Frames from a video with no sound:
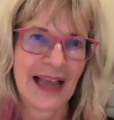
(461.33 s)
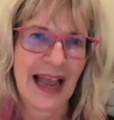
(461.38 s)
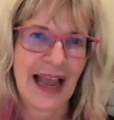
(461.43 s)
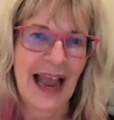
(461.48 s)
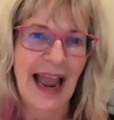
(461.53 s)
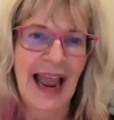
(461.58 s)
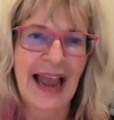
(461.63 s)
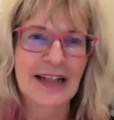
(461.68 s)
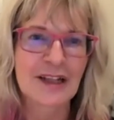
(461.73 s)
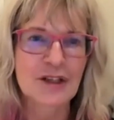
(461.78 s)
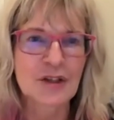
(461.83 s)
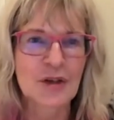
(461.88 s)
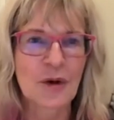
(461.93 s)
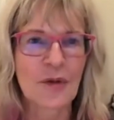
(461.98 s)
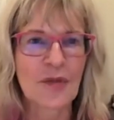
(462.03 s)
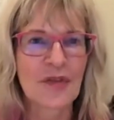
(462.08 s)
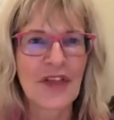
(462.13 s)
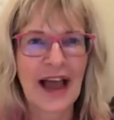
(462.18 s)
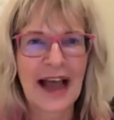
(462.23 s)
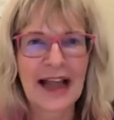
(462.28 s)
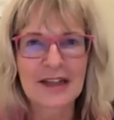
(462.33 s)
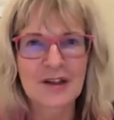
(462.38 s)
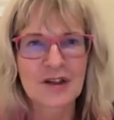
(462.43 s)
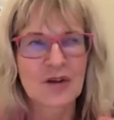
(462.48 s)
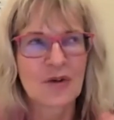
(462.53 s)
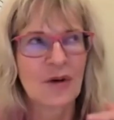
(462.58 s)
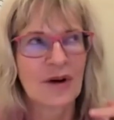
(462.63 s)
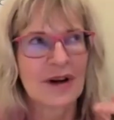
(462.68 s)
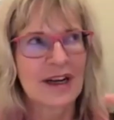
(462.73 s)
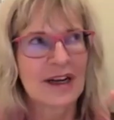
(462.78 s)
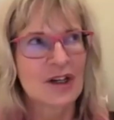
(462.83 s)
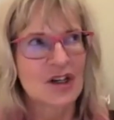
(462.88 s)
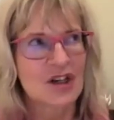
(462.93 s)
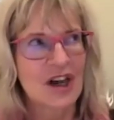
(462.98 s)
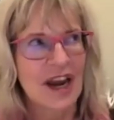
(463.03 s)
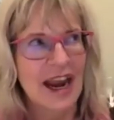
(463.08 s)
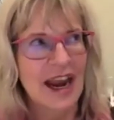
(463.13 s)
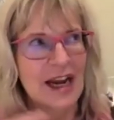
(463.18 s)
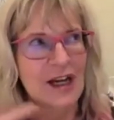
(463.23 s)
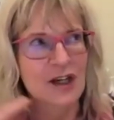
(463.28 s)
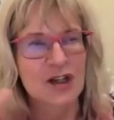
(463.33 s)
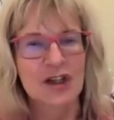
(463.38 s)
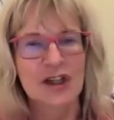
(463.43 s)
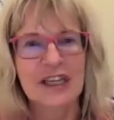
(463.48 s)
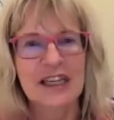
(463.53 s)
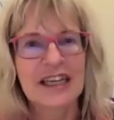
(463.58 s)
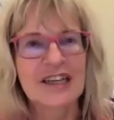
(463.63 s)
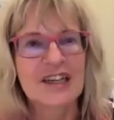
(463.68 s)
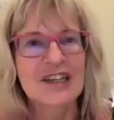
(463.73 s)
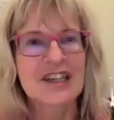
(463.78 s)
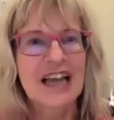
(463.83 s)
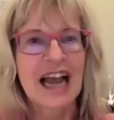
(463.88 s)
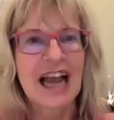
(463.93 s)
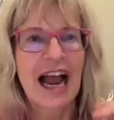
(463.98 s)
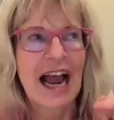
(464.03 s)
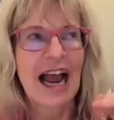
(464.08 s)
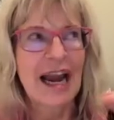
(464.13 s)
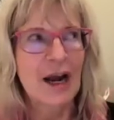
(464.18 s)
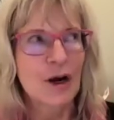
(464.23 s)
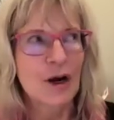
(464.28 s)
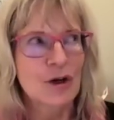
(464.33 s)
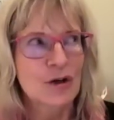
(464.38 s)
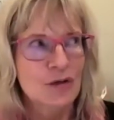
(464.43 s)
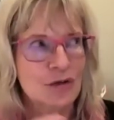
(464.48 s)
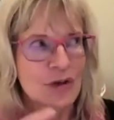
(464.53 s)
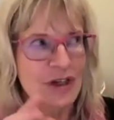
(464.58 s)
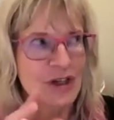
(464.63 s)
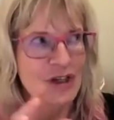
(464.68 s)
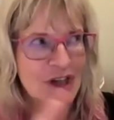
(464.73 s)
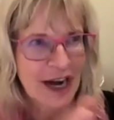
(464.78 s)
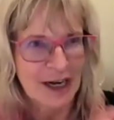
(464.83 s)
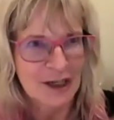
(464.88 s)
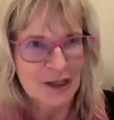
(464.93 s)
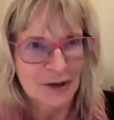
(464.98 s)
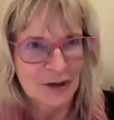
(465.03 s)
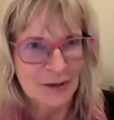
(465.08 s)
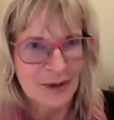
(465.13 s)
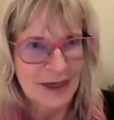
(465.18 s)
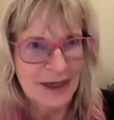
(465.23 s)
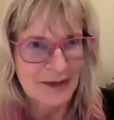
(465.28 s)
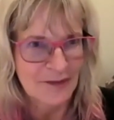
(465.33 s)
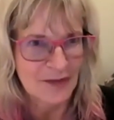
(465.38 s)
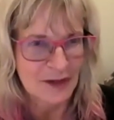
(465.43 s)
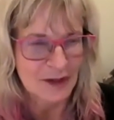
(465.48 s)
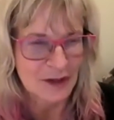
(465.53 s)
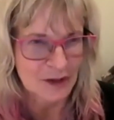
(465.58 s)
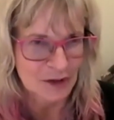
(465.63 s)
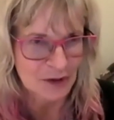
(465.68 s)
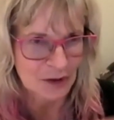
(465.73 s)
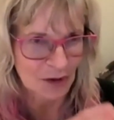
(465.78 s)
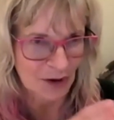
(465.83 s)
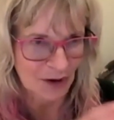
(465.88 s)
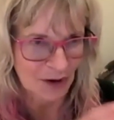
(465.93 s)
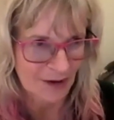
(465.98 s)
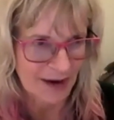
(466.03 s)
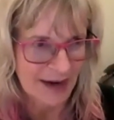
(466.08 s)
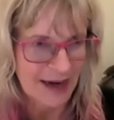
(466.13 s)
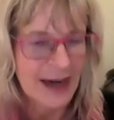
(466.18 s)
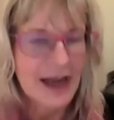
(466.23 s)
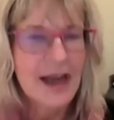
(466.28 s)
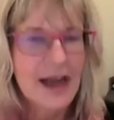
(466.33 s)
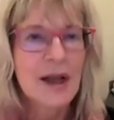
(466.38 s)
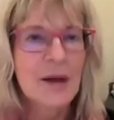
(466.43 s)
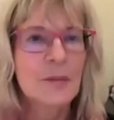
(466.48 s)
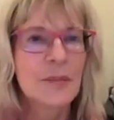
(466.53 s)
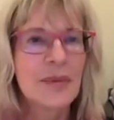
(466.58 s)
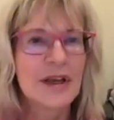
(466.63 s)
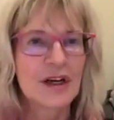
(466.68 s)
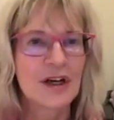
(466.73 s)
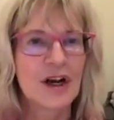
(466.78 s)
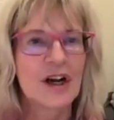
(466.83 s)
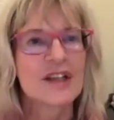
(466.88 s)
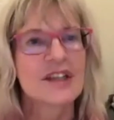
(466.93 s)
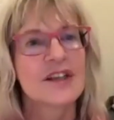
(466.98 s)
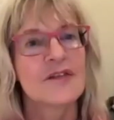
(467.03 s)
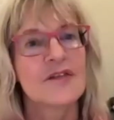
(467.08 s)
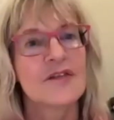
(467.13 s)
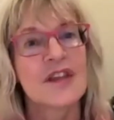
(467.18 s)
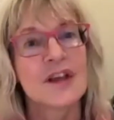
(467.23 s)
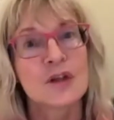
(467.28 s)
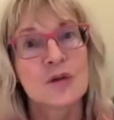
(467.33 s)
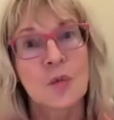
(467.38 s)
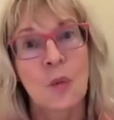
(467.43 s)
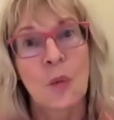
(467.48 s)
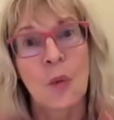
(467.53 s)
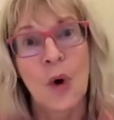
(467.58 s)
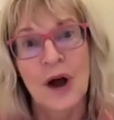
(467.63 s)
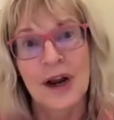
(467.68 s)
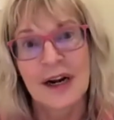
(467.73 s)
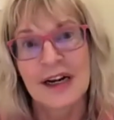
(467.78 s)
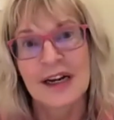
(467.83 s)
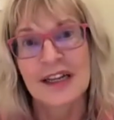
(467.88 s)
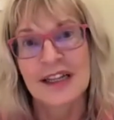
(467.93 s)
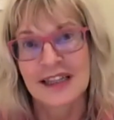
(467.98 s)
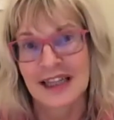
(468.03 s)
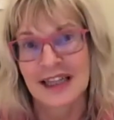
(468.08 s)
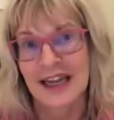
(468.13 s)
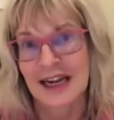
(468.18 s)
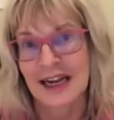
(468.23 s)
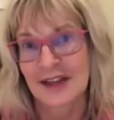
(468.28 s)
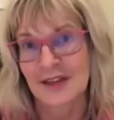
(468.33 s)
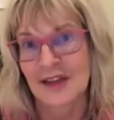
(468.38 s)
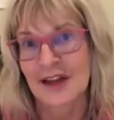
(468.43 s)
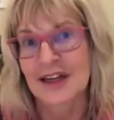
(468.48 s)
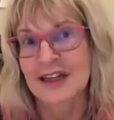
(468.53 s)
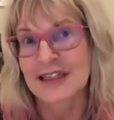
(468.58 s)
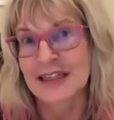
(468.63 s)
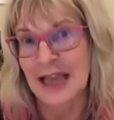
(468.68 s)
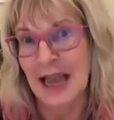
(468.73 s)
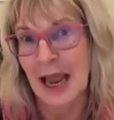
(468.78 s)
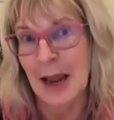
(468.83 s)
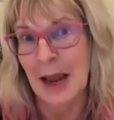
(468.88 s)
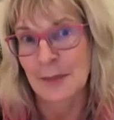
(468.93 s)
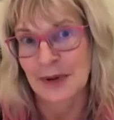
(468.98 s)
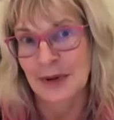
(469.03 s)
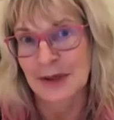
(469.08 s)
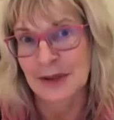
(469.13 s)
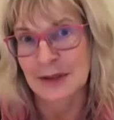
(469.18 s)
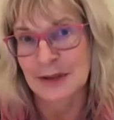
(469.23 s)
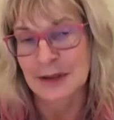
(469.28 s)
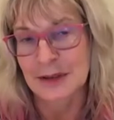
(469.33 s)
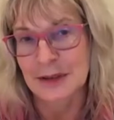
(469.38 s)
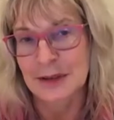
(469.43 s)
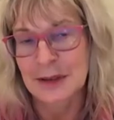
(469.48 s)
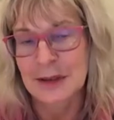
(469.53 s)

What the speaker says: And so that's going to change the entire trajectory of the story because of this one thing that has happened.